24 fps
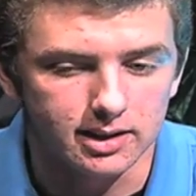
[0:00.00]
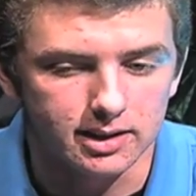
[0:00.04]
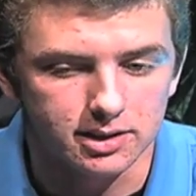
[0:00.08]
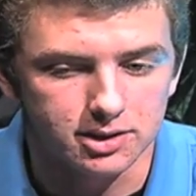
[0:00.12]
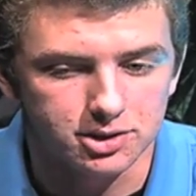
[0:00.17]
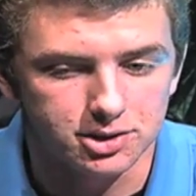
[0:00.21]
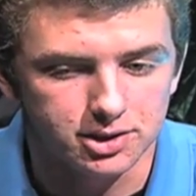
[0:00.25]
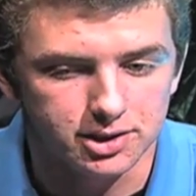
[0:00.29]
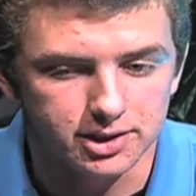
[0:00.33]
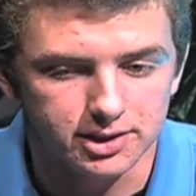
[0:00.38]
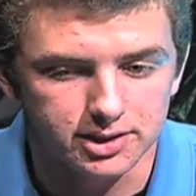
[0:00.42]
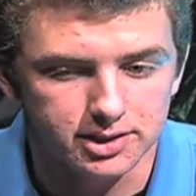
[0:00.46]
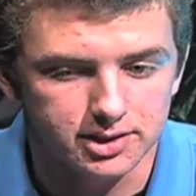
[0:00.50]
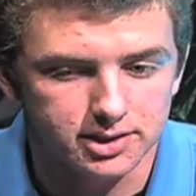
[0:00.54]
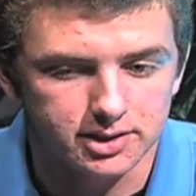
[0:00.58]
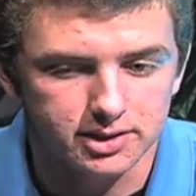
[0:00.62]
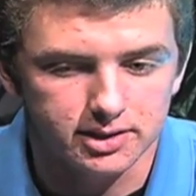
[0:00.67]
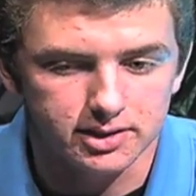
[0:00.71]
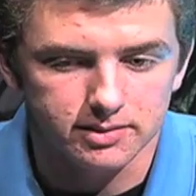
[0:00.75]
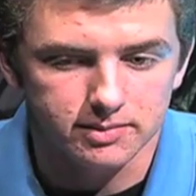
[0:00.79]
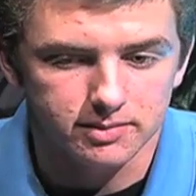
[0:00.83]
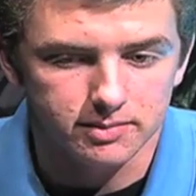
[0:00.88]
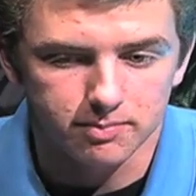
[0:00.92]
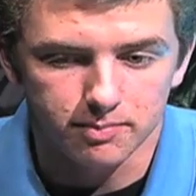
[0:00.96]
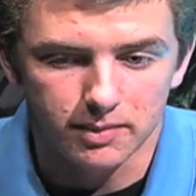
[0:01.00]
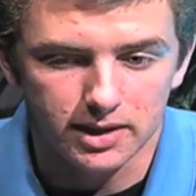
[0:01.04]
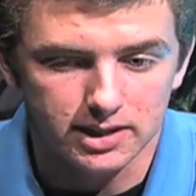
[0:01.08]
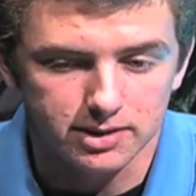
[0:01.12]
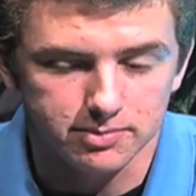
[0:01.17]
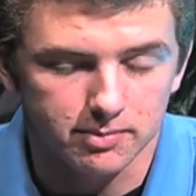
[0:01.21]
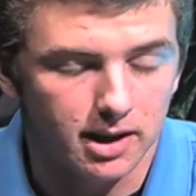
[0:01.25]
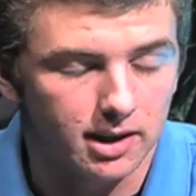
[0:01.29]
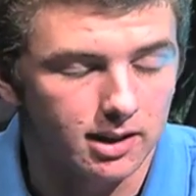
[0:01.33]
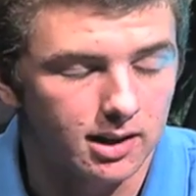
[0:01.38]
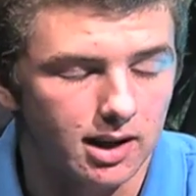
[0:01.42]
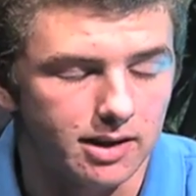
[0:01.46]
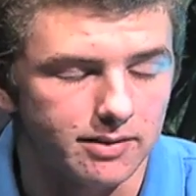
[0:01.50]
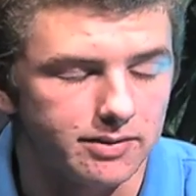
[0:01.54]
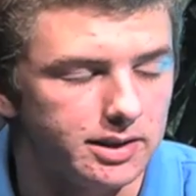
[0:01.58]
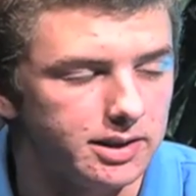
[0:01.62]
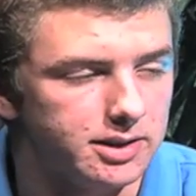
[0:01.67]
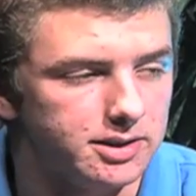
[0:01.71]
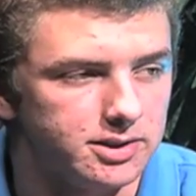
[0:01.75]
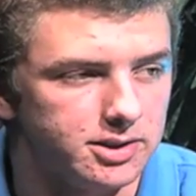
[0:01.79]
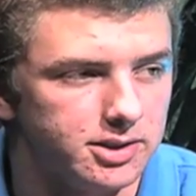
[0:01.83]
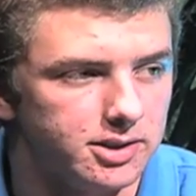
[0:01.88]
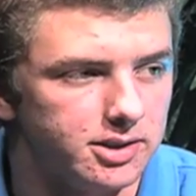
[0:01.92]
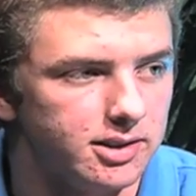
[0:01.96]
it just makes my life
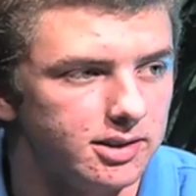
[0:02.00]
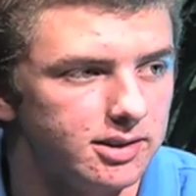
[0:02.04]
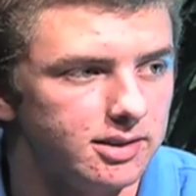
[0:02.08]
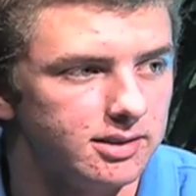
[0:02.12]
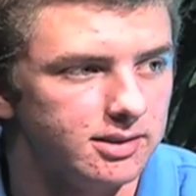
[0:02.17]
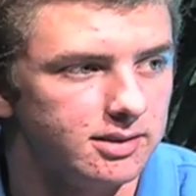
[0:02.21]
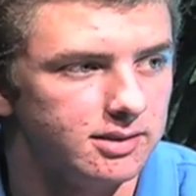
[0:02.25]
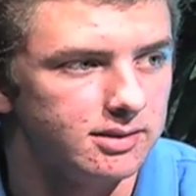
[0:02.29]
easier.